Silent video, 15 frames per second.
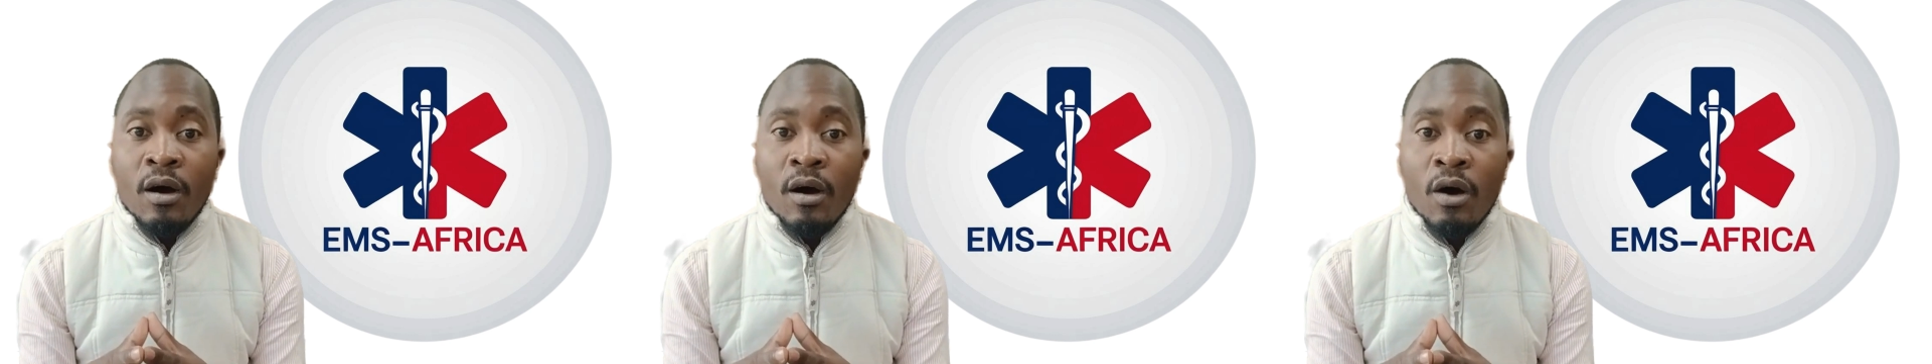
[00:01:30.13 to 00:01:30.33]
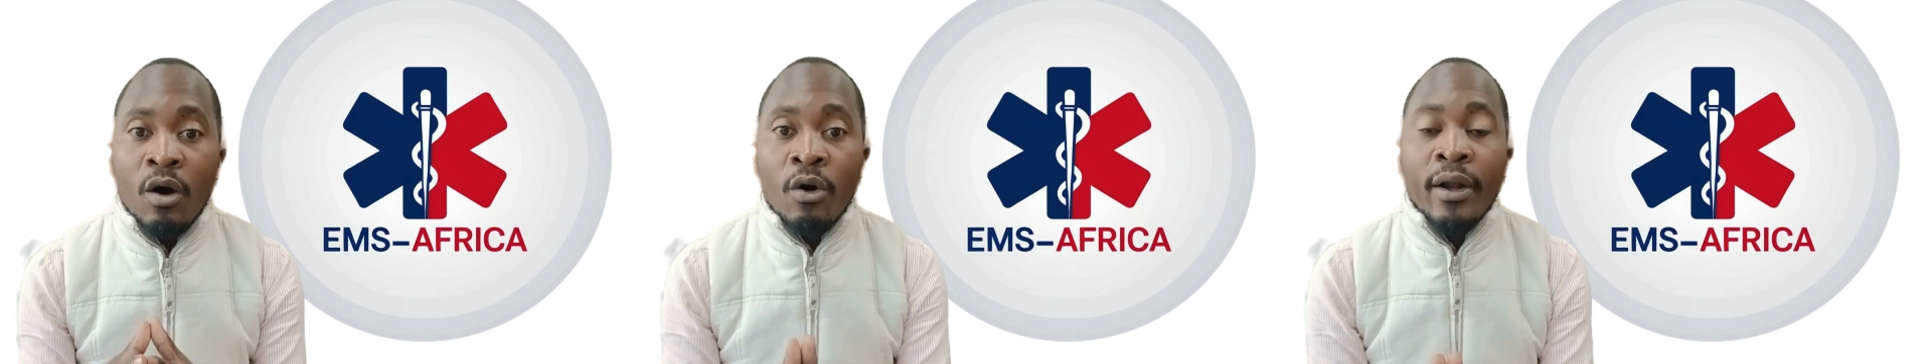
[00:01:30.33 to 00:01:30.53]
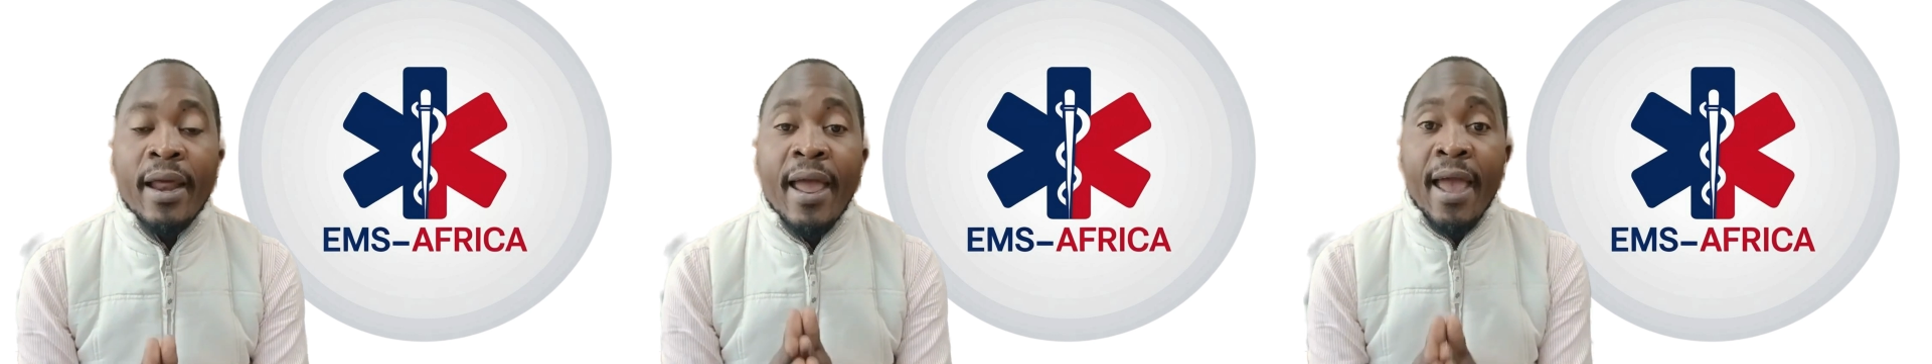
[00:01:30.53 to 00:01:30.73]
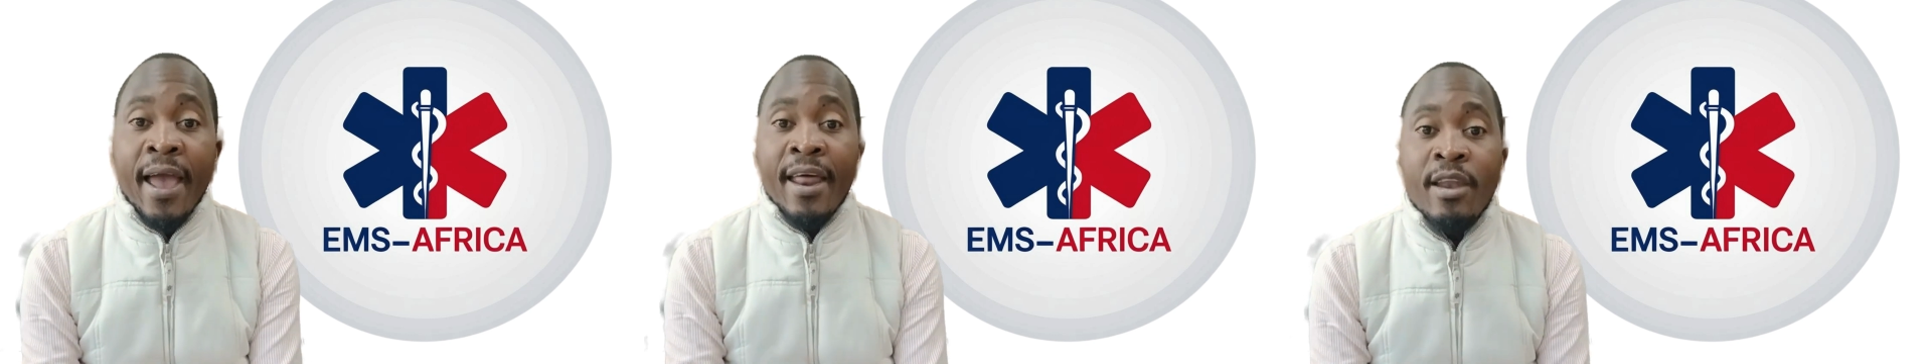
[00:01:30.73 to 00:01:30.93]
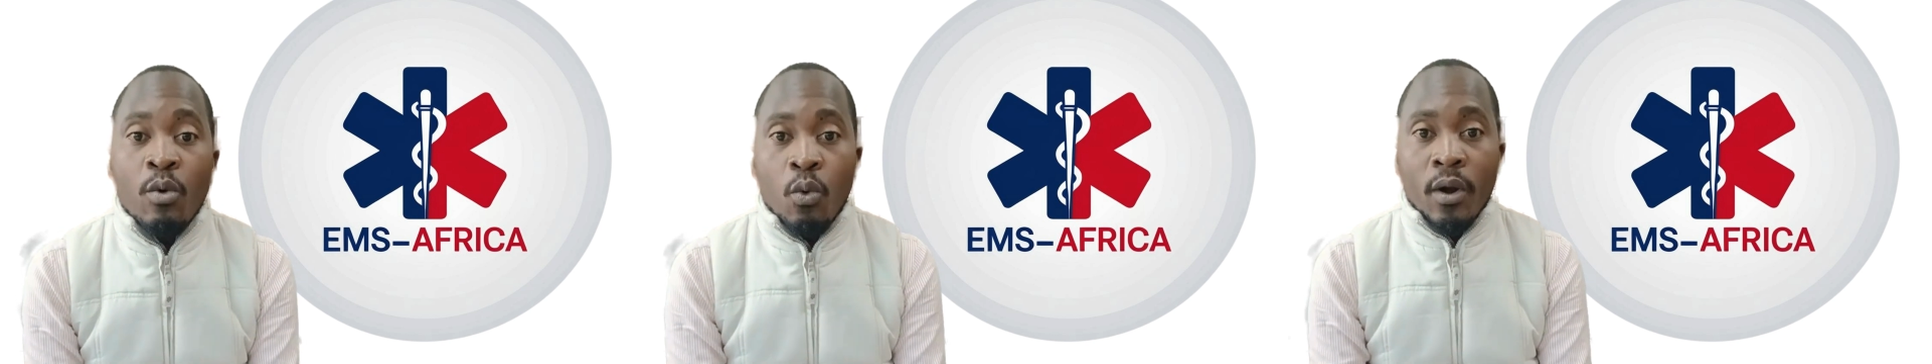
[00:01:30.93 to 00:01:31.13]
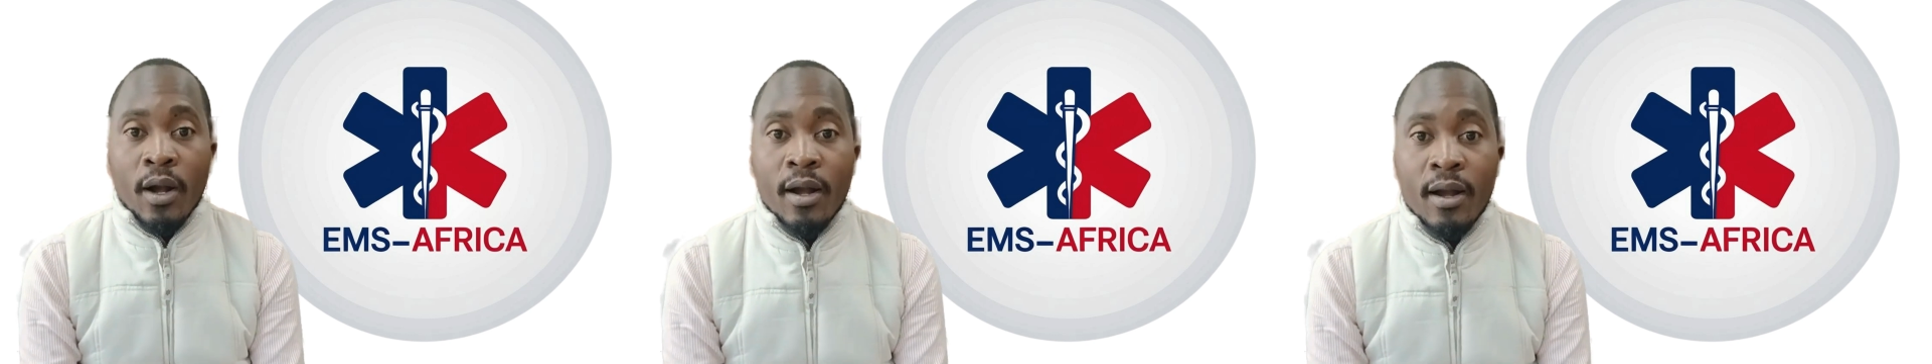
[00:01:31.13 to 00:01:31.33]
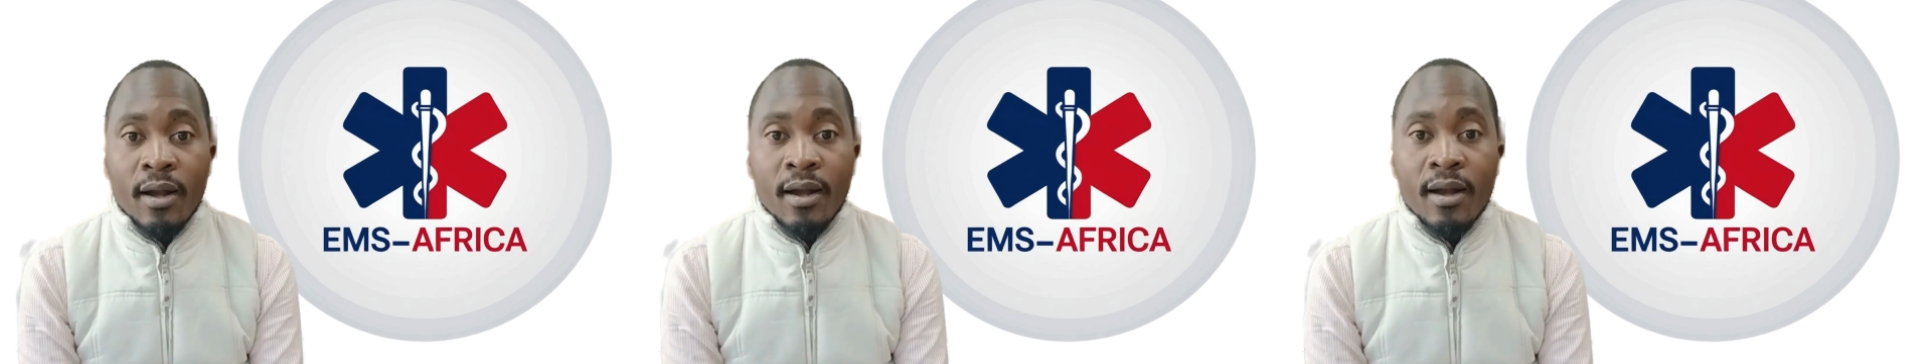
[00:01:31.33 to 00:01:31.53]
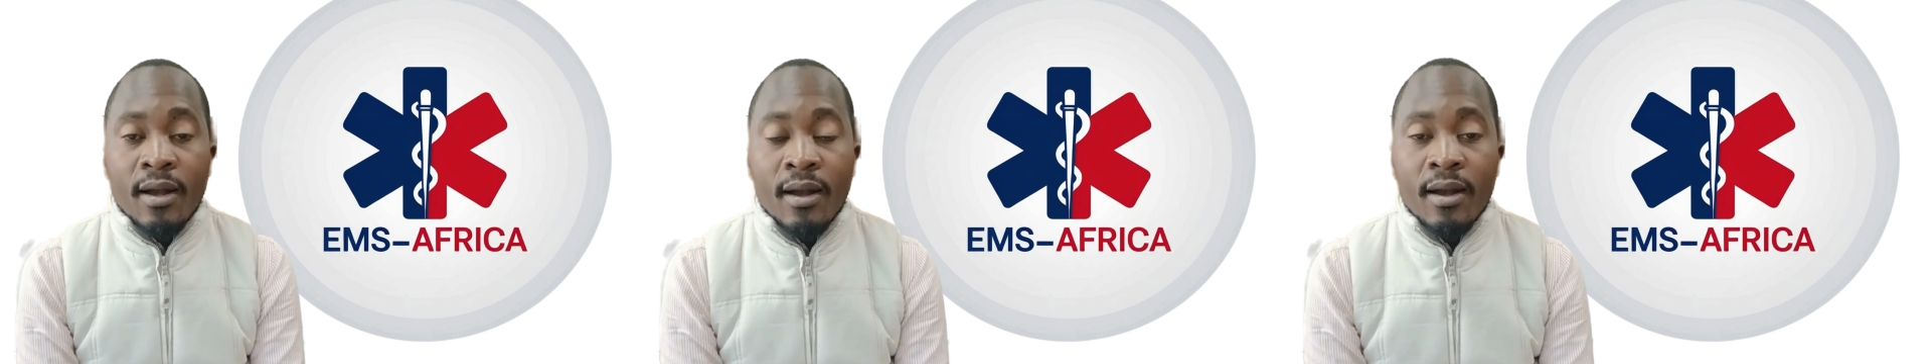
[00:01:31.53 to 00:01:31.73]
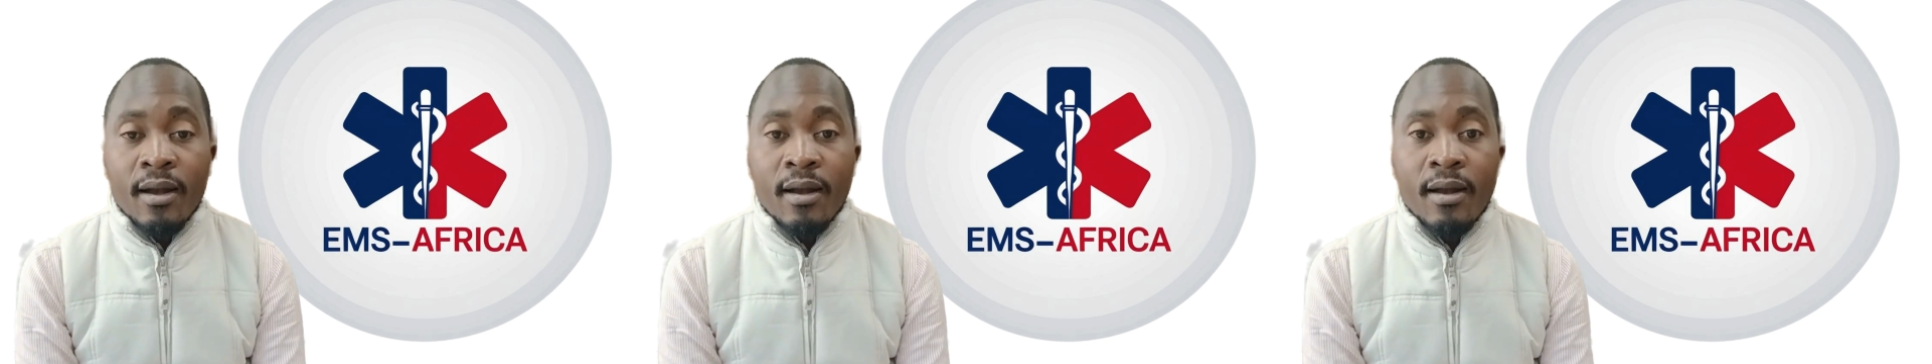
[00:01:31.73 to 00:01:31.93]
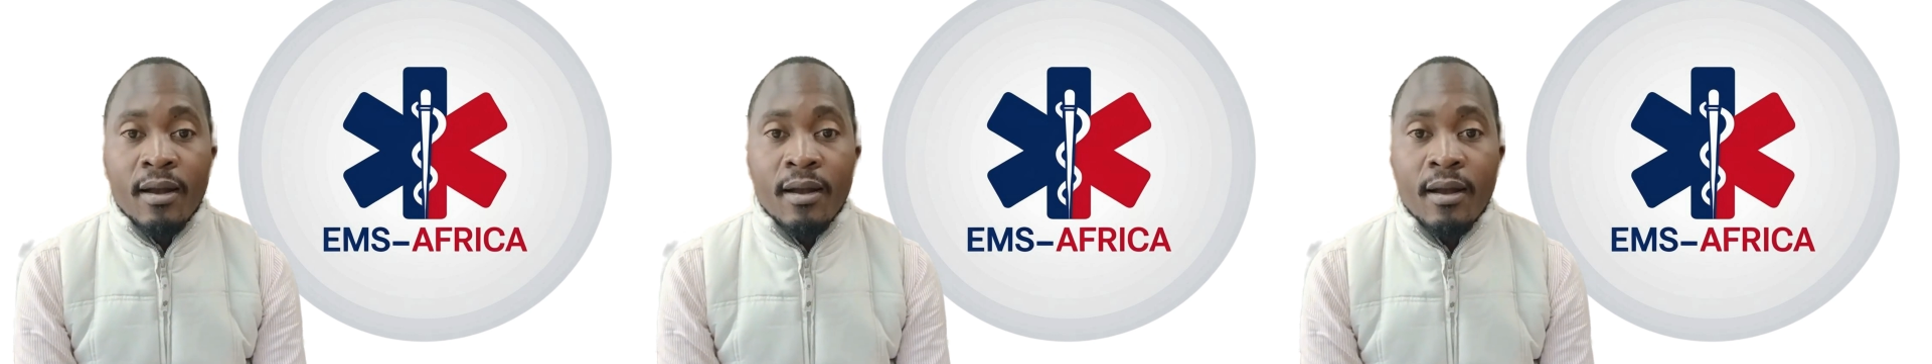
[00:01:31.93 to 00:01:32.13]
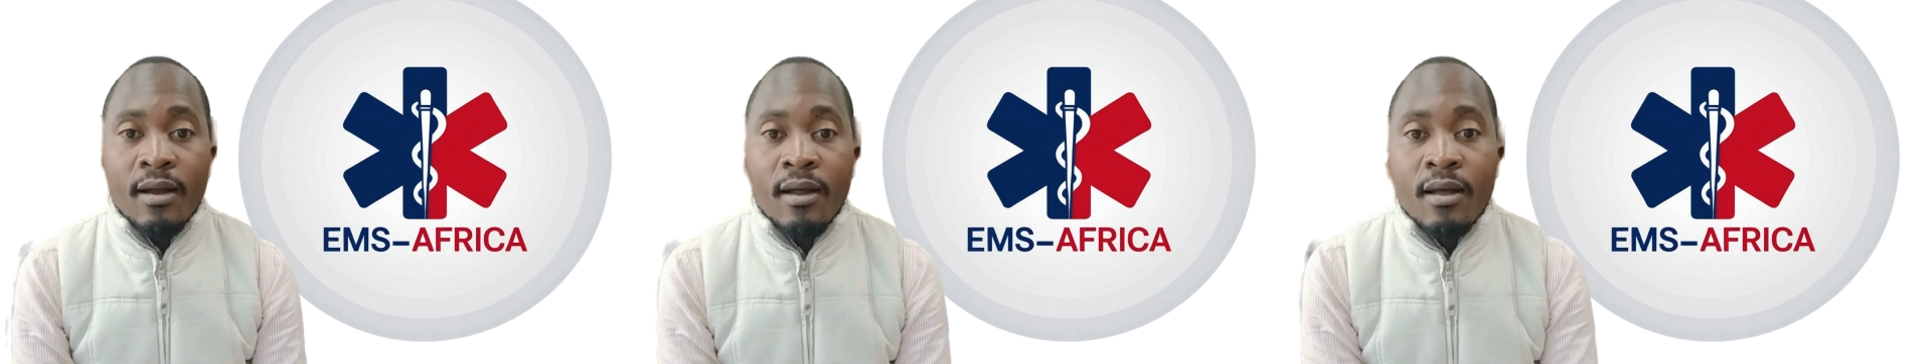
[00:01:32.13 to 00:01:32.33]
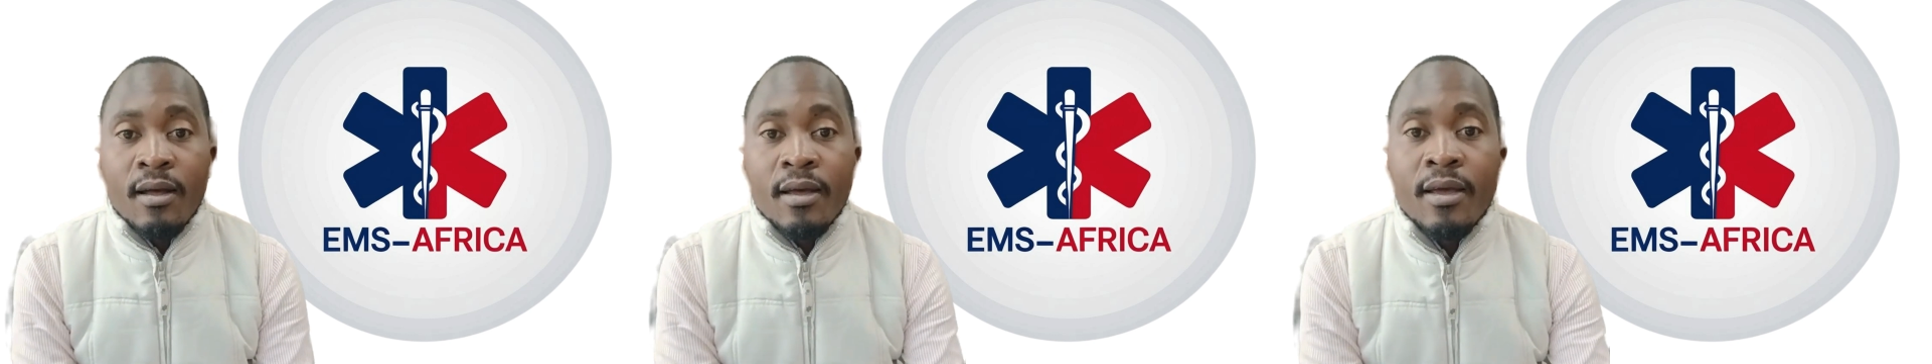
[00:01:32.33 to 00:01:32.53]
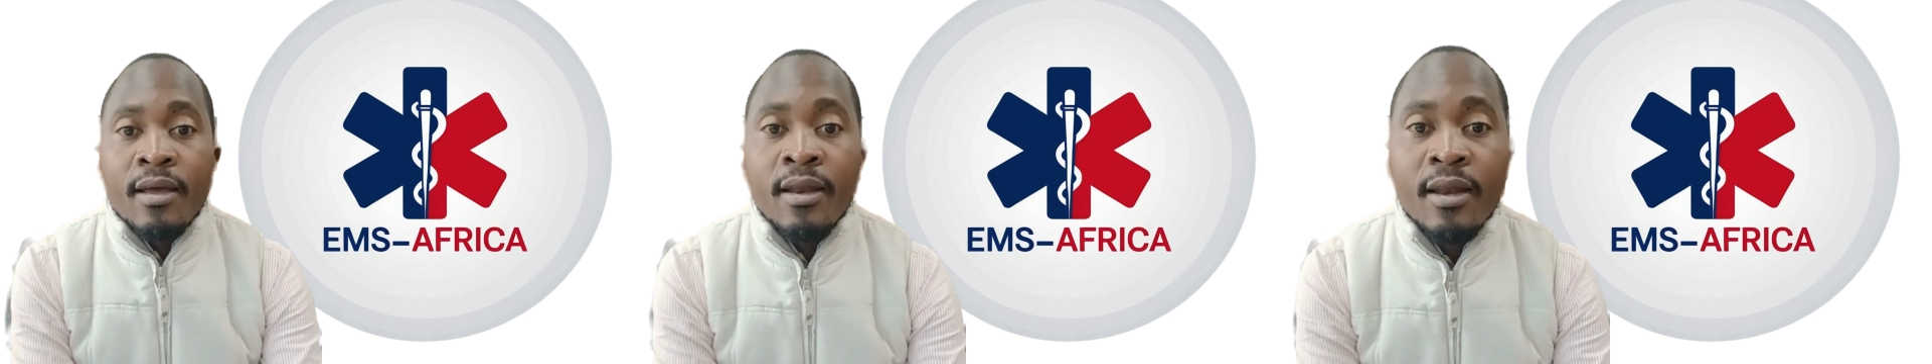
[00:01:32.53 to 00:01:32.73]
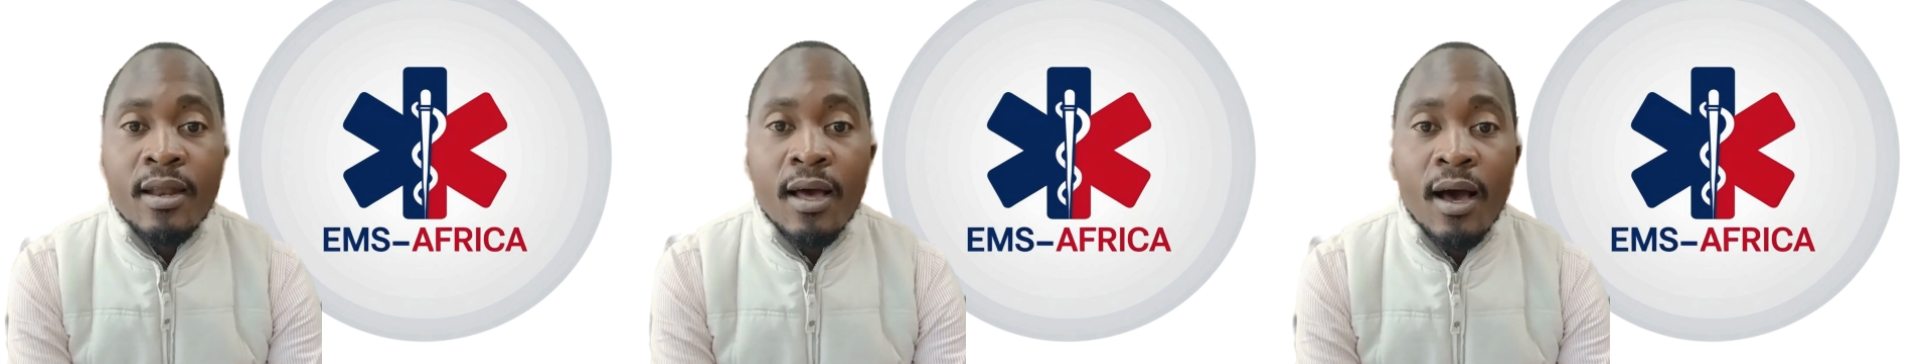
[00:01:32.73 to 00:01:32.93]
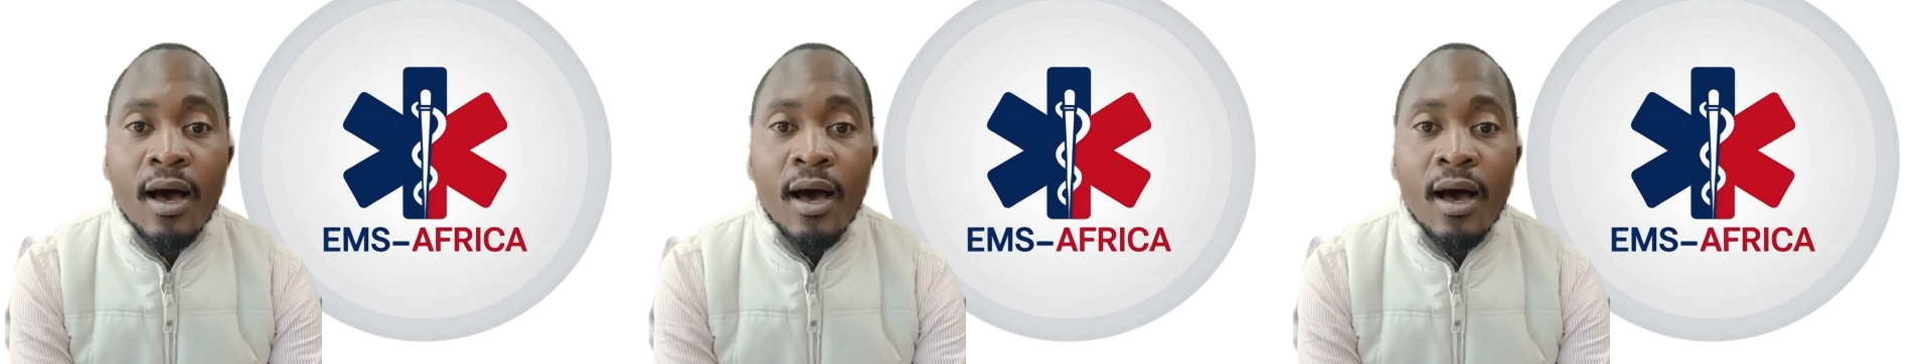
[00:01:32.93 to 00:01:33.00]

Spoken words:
or anyone in